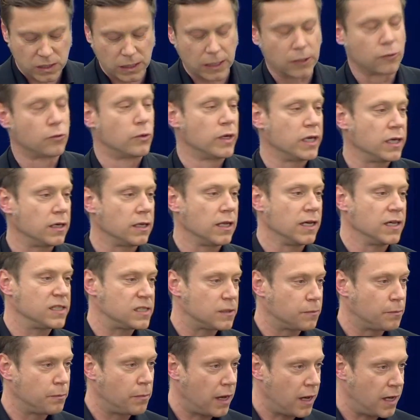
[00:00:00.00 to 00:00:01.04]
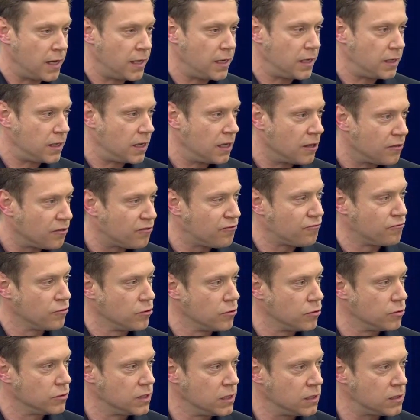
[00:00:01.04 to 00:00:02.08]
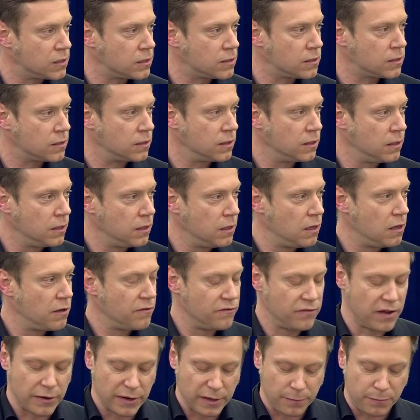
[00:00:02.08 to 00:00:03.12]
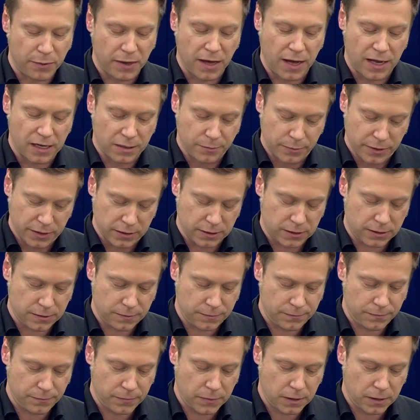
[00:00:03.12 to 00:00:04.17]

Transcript: see realized by and through this very parliament.